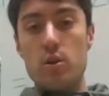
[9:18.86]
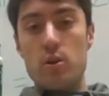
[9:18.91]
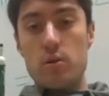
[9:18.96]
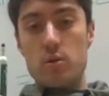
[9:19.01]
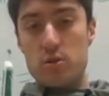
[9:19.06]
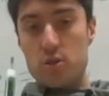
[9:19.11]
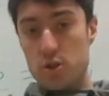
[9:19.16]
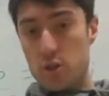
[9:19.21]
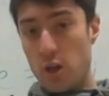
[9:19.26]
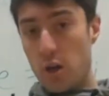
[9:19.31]

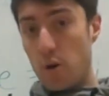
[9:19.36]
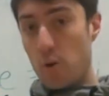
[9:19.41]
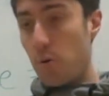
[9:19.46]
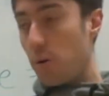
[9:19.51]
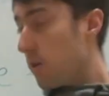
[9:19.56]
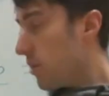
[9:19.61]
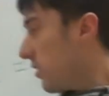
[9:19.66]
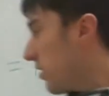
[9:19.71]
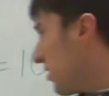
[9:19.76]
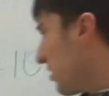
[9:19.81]

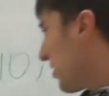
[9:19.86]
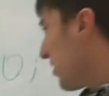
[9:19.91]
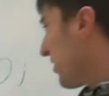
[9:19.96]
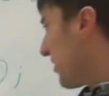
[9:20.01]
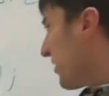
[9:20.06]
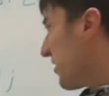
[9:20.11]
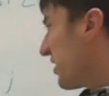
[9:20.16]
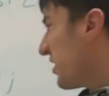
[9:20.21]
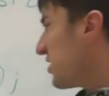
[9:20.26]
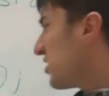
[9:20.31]
So,
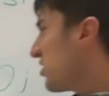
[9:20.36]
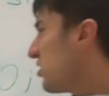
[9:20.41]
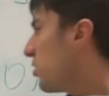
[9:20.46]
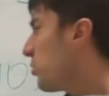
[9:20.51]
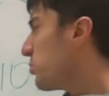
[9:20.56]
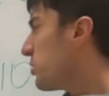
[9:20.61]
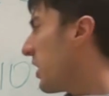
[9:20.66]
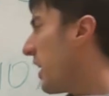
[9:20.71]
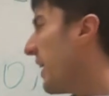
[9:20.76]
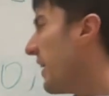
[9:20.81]
this
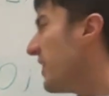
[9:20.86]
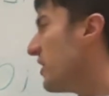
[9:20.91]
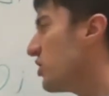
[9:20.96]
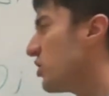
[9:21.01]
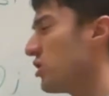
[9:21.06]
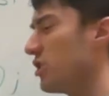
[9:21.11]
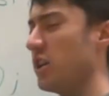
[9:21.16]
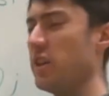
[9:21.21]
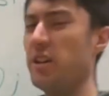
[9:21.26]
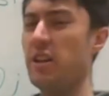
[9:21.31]

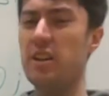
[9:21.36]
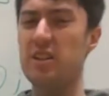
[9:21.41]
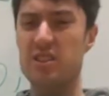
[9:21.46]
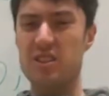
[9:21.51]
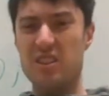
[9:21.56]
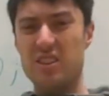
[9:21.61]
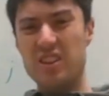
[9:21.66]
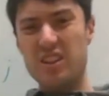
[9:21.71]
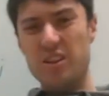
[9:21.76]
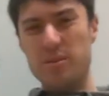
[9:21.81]
notation is
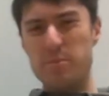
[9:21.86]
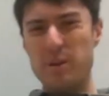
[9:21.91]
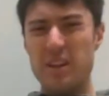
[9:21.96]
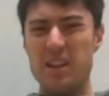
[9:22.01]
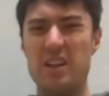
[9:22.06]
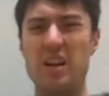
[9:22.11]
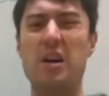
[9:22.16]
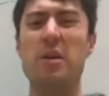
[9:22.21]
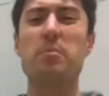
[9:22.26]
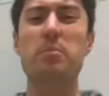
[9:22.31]
a little
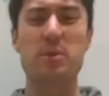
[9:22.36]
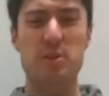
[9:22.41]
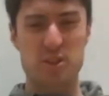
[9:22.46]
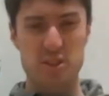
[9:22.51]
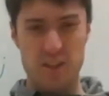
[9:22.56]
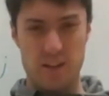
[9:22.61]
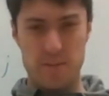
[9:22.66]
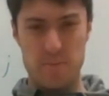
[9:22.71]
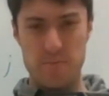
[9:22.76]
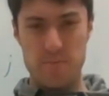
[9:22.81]
bit
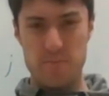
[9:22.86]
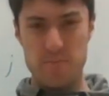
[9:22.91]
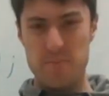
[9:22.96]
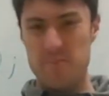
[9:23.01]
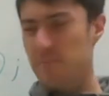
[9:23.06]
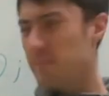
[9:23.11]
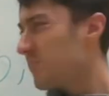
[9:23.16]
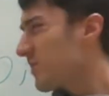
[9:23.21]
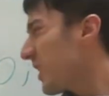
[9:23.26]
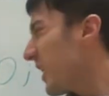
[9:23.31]
cumbersome,
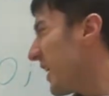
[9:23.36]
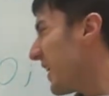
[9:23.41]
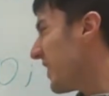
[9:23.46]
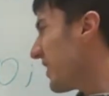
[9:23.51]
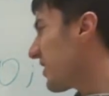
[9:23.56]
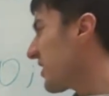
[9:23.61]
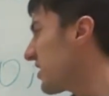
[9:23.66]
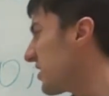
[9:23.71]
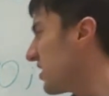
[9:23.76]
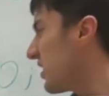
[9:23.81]

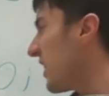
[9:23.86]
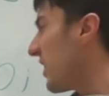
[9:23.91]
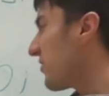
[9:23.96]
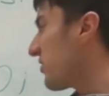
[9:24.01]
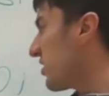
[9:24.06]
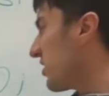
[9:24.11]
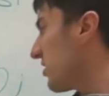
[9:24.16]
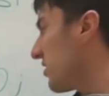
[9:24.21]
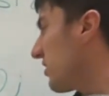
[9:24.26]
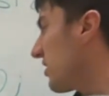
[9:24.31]
right? Because you have
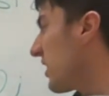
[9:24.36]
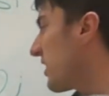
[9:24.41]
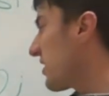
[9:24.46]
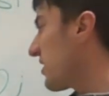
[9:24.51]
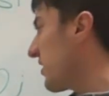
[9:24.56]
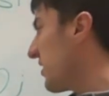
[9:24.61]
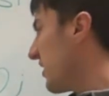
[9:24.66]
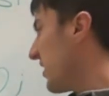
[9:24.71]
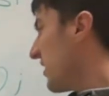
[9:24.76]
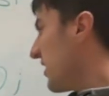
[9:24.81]
to,
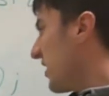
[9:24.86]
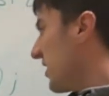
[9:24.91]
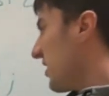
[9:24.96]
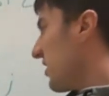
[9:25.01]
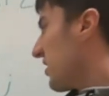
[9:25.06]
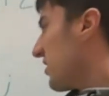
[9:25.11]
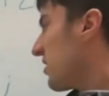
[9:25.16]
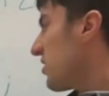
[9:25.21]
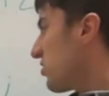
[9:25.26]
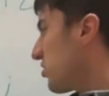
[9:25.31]

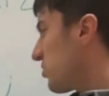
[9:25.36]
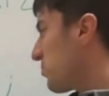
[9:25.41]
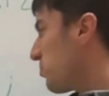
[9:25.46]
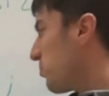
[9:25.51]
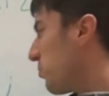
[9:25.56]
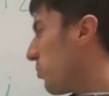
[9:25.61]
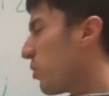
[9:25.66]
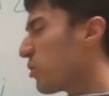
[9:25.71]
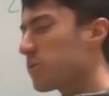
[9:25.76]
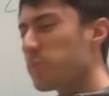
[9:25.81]
there's
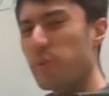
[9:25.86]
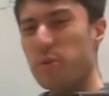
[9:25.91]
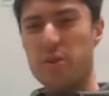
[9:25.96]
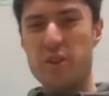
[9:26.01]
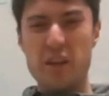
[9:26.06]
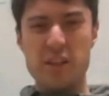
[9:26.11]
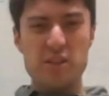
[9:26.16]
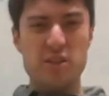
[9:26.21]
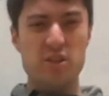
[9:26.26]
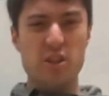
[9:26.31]
multiple
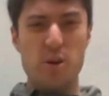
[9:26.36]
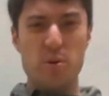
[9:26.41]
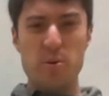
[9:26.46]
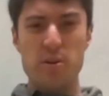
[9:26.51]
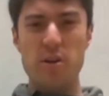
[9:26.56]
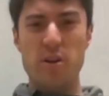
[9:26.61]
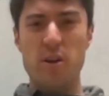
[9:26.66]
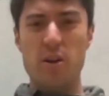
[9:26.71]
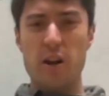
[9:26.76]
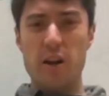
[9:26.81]
things
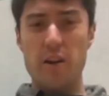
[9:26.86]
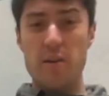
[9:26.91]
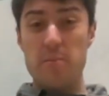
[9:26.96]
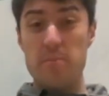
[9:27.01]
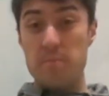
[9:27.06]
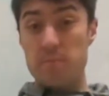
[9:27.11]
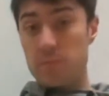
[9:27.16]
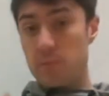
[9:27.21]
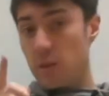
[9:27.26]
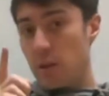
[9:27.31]
going on.
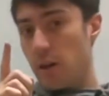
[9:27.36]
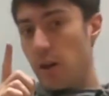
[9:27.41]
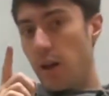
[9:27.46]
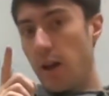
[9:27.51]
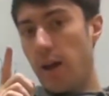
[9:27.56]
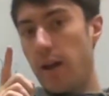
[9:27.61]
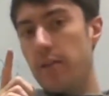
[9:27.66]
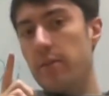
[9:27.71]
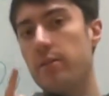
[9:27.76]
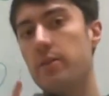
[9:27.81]

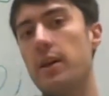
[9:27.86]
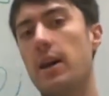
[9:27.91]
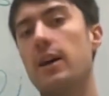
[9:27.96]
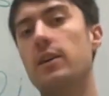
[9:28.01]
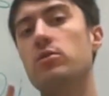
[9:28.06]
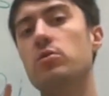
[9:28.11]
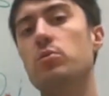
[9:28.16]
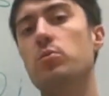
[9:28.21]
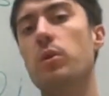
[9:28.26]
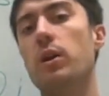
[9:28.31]
And
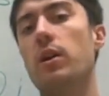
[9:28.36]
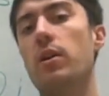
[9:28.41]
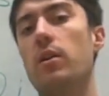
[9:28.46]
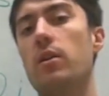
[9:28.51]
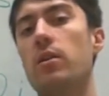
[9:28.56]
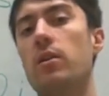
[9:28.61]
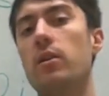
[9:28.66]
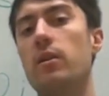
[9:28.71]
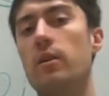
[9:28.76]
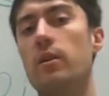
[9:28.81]
that's
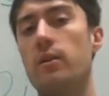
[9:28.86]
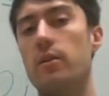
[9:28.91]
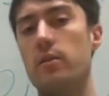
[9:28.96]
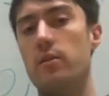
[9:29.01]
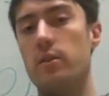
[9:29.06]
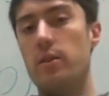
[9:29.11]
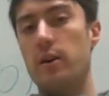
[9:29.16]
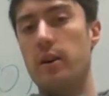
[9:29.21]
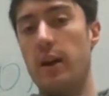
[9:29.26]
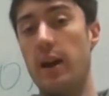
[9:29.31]
where
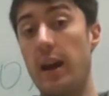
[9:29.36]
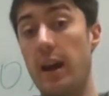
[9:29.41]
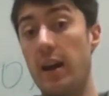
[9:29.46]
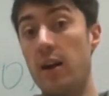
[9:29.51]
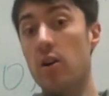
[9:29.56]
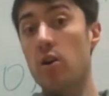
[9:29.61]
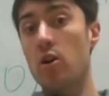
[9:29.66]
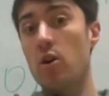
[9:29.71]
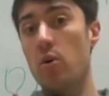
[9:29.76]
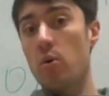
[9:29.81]
the
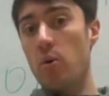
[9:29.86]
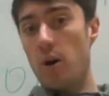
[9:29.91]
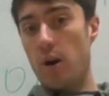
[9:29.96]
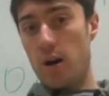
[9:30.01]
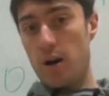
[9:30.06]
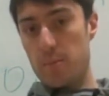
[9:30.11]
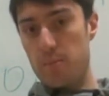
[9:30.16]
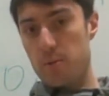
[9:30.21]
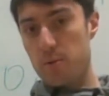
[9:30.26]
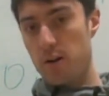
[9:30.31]
arrow
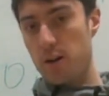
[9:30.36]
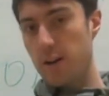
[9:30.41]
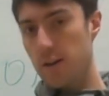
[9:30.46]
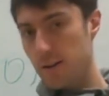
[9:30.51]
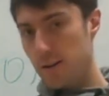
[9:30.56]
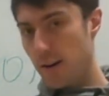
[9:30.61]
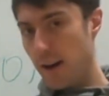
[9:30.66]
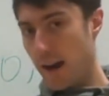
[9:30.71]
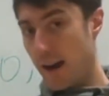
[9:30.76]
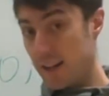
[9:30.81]

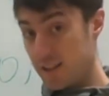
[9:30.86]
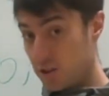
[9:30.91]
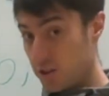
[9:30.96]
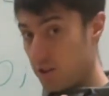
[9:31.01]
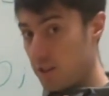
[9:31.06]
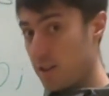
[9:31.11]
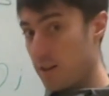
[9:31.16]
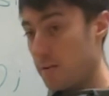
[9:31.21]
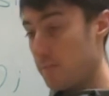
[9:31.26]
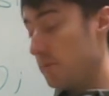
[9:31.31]
operator actually
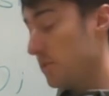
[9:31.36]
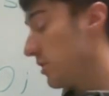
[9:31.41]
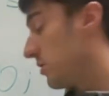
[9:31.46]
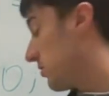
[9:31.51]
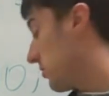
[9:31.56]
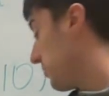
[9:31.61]
comes into